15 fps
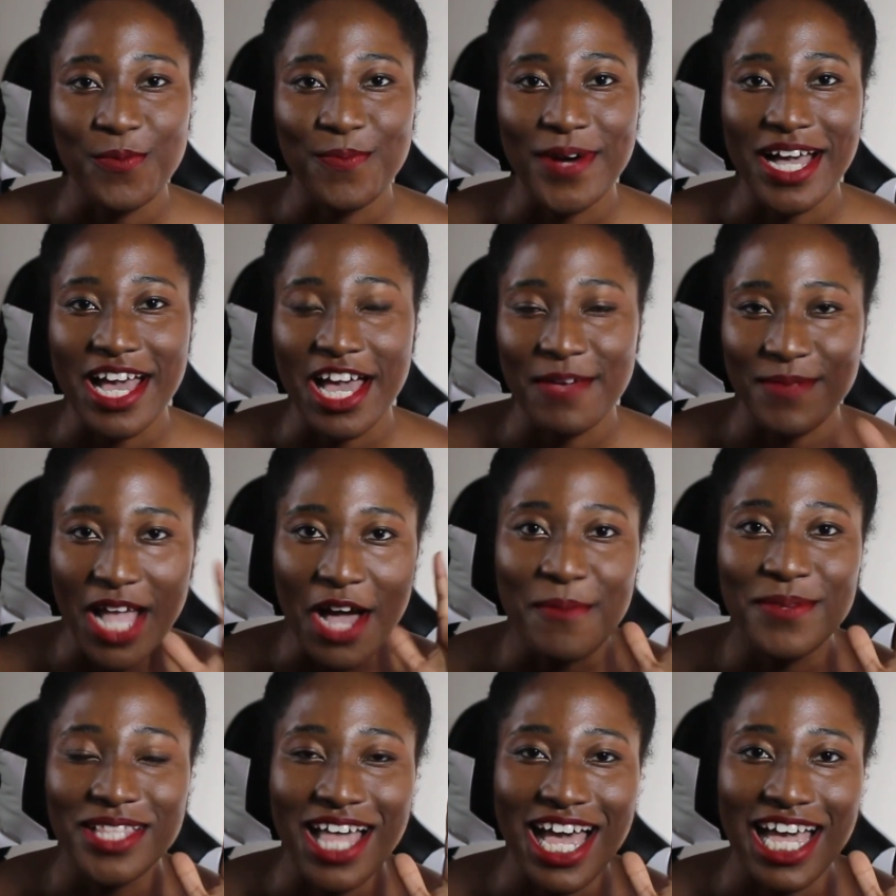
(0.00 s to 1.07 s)
but I'm not
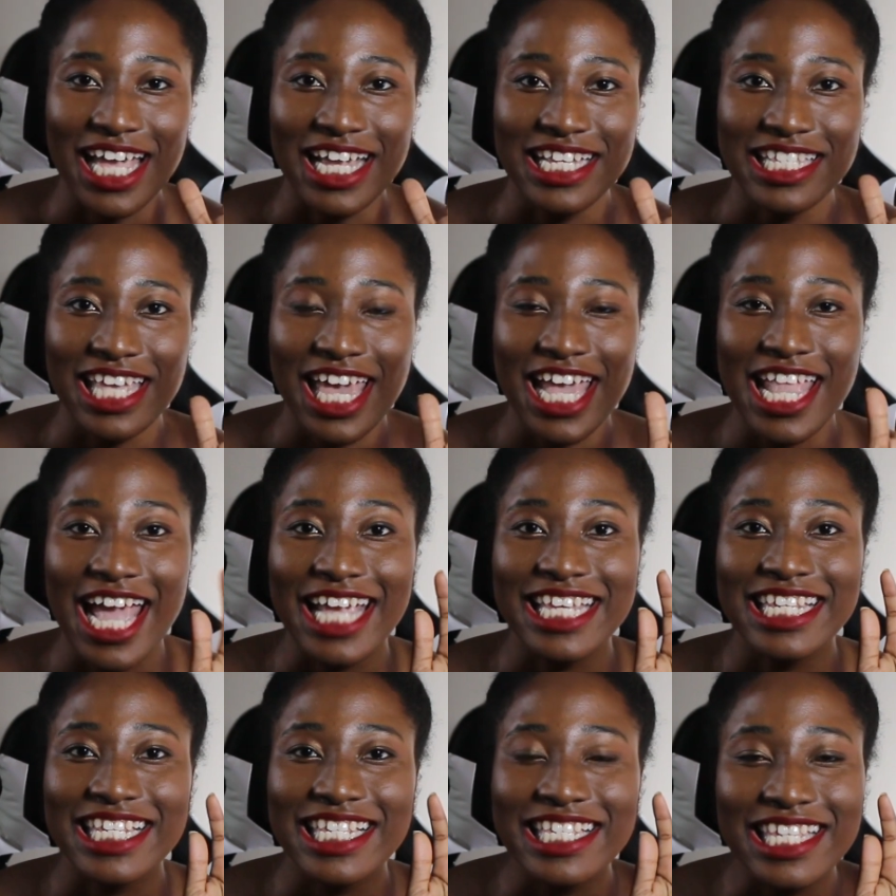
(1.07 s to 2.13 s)
blind and I
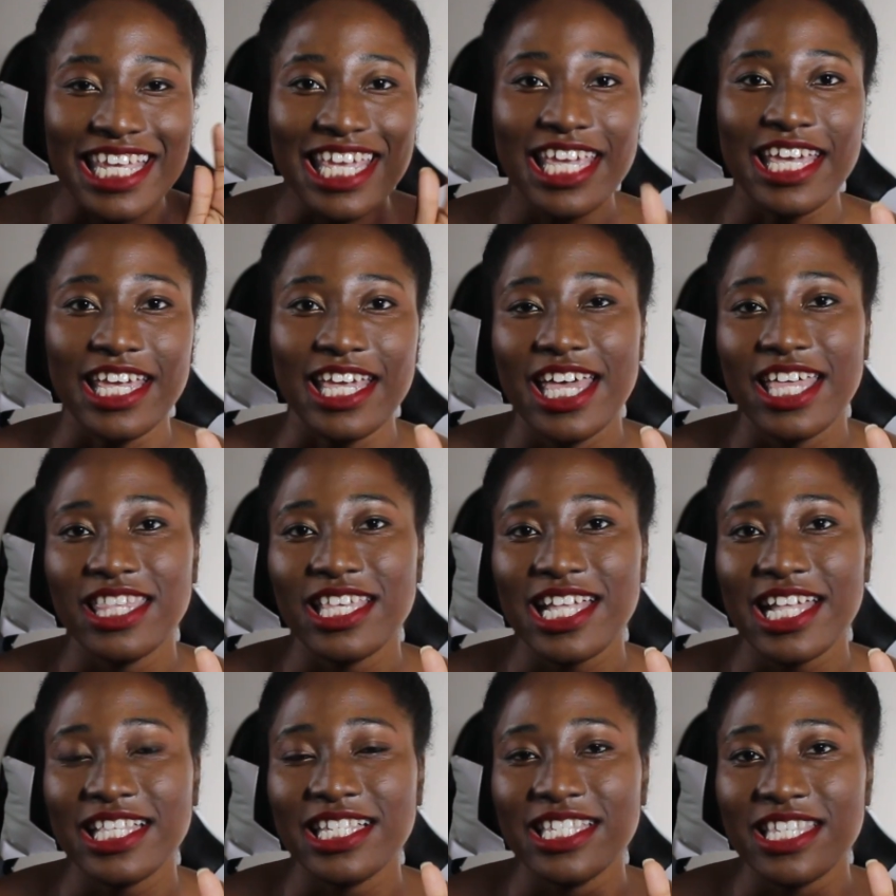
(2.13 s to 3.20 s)
see that
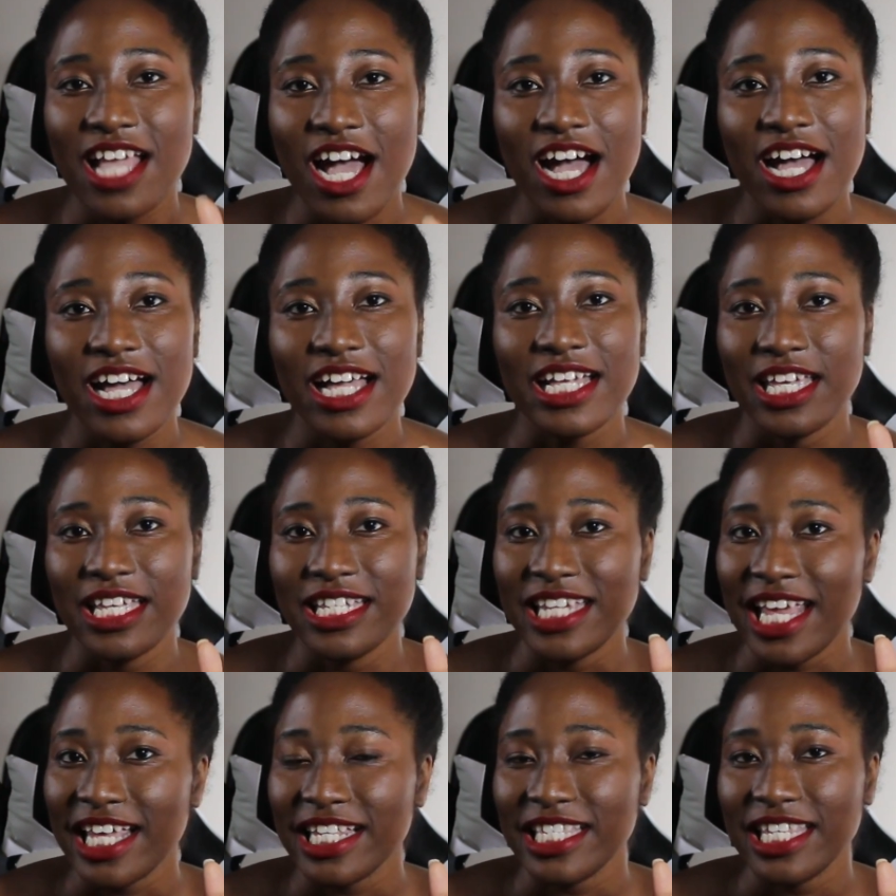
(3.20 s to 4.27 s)
it's not
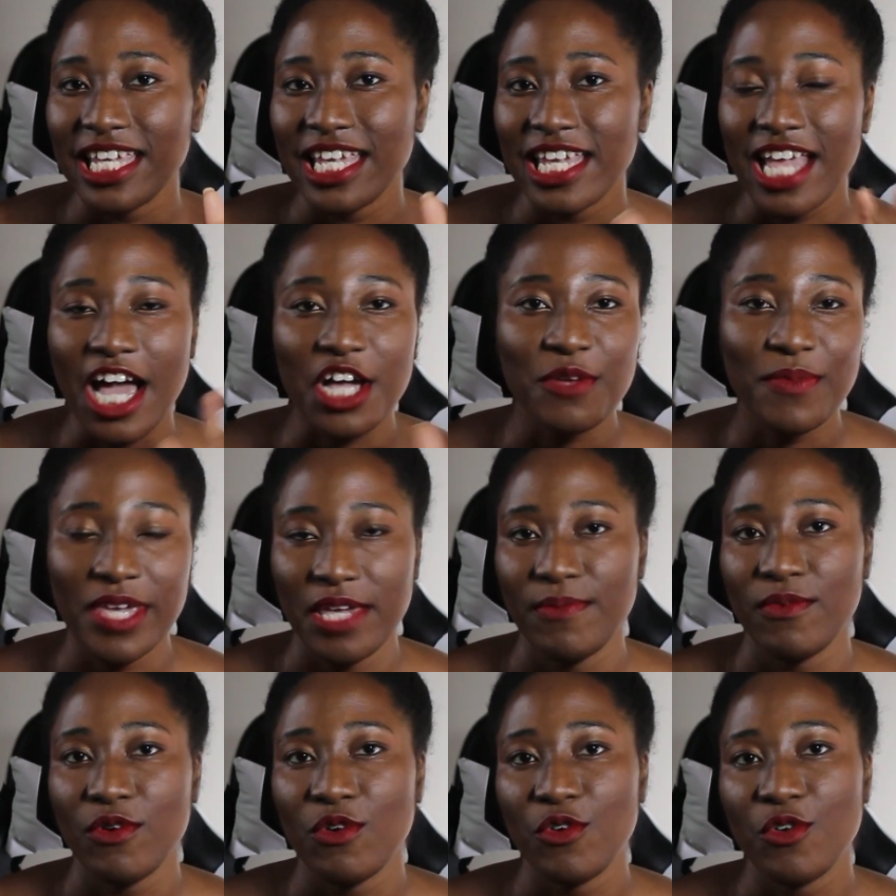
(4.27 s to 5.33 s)
just young
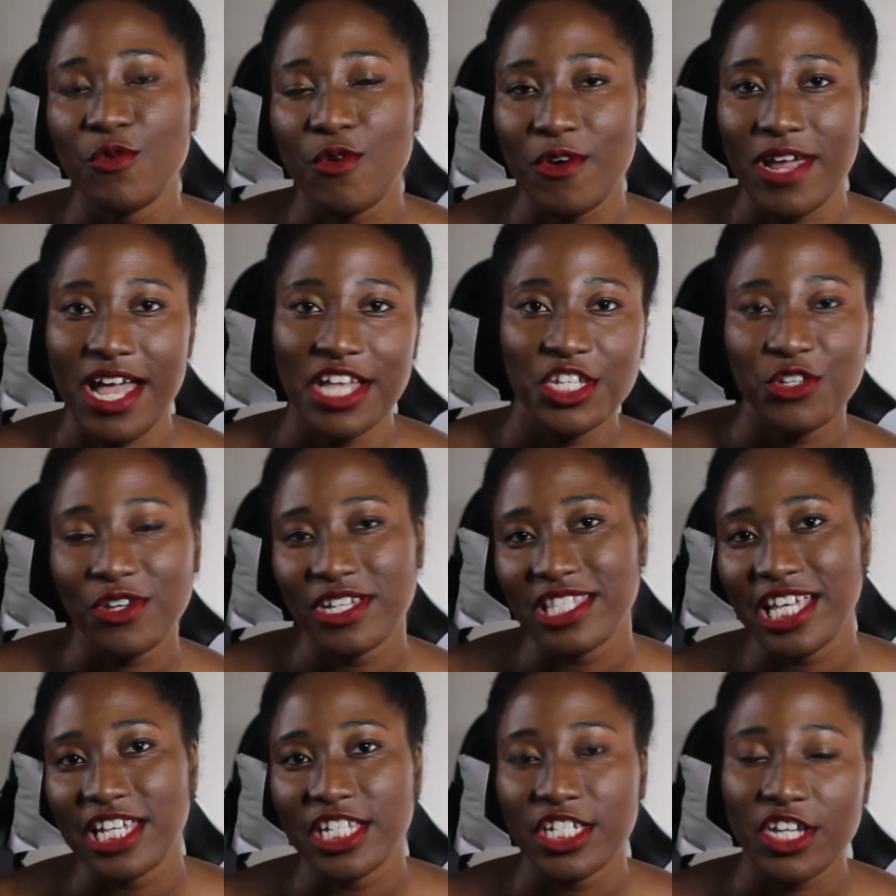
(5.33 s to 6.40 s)
people who are entering
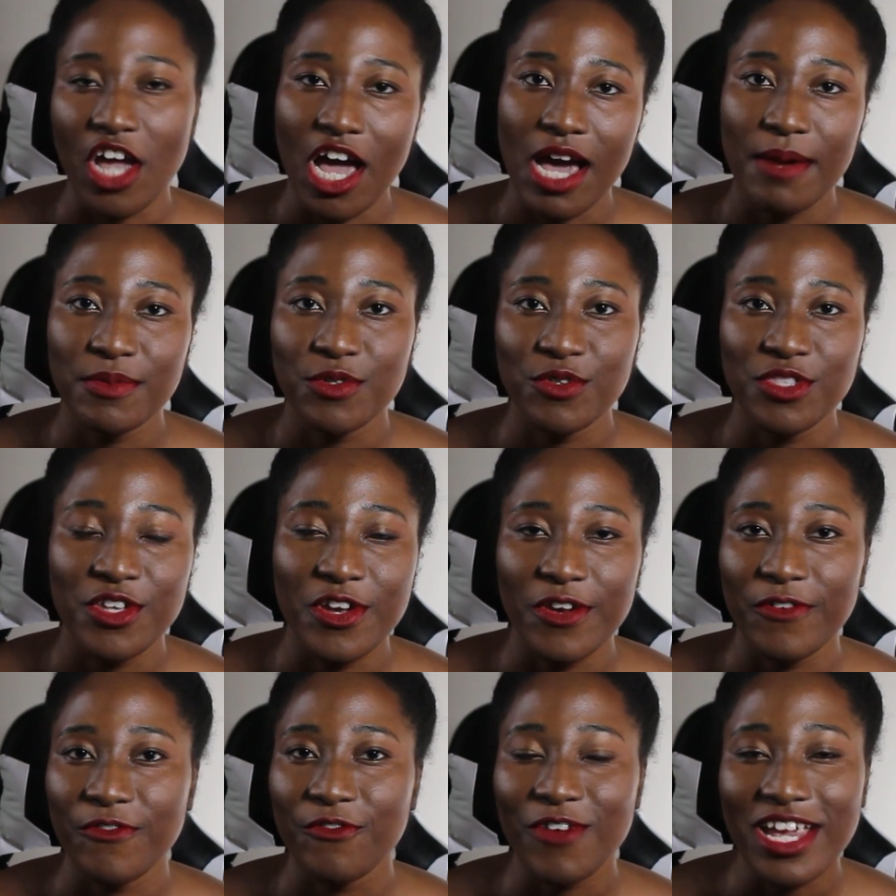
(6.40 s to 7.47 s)
these jobs when
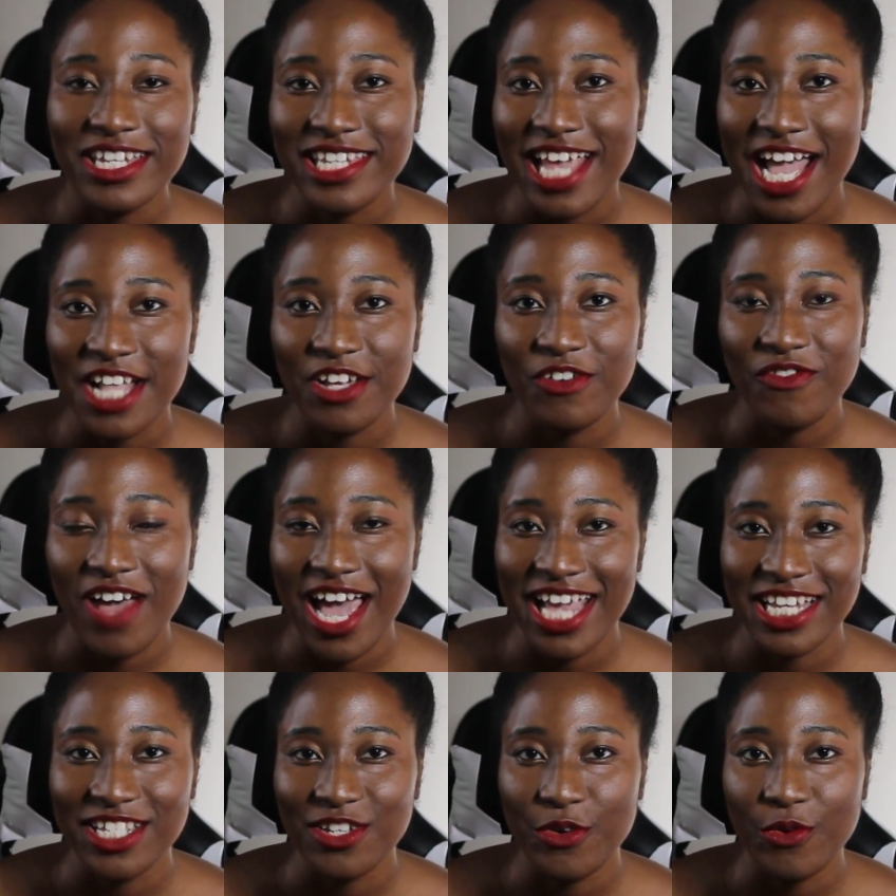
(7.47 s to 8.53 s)
they're fresh out of
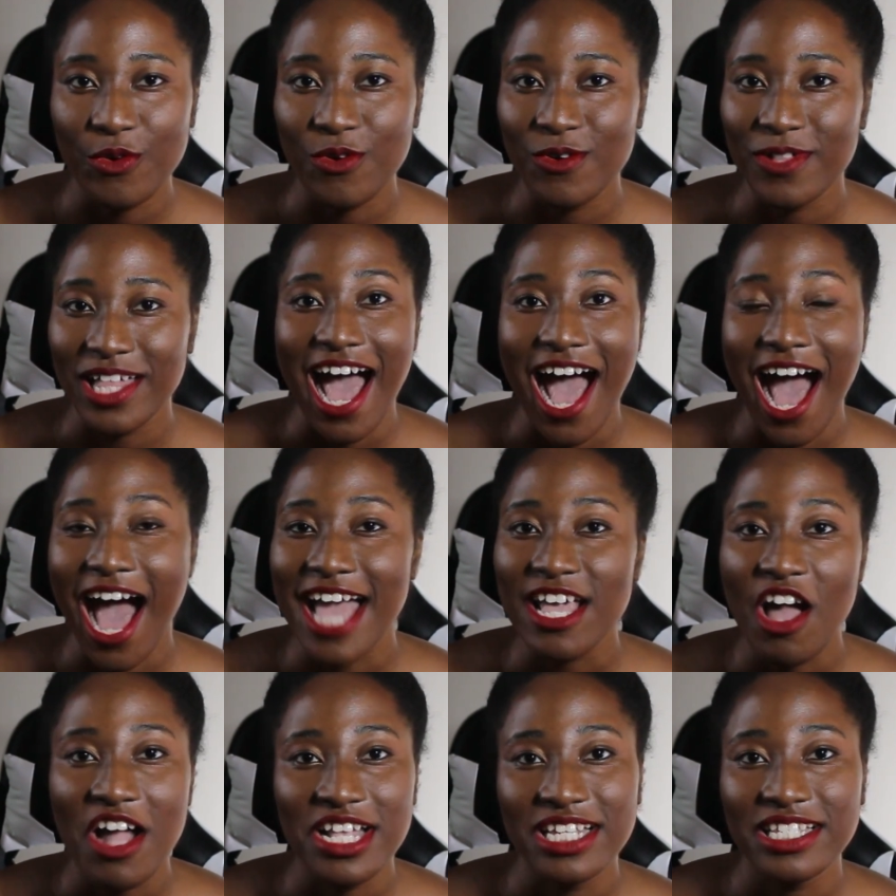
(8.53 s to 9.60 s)
high school. I
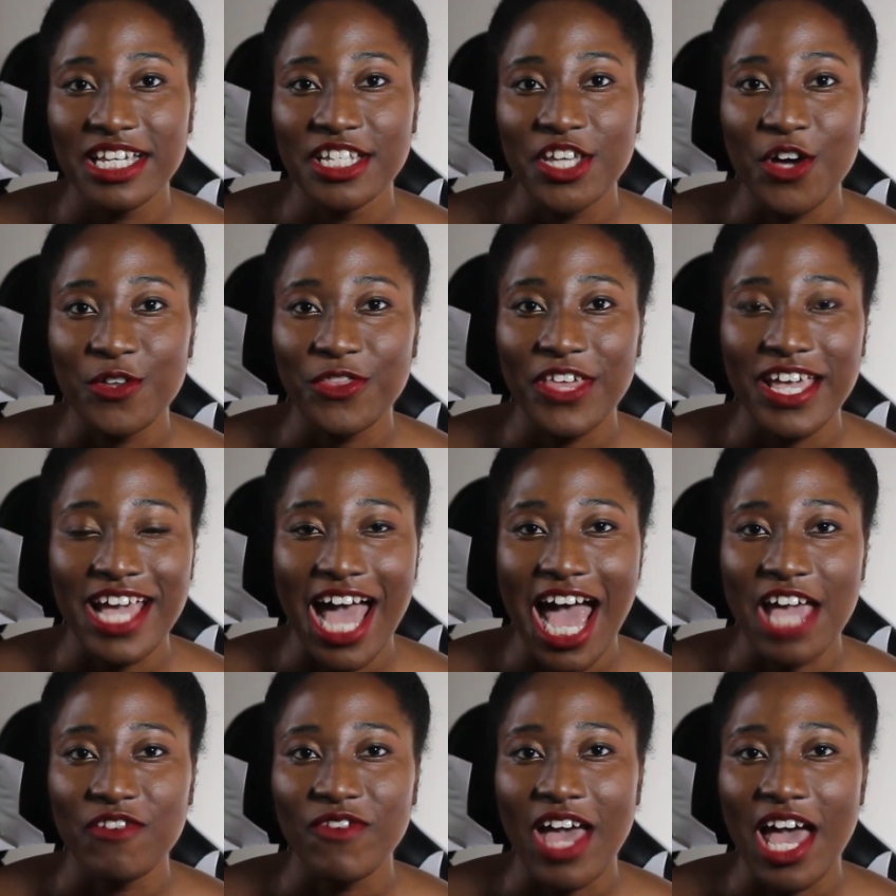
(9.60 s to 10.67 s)
honestly don't think I've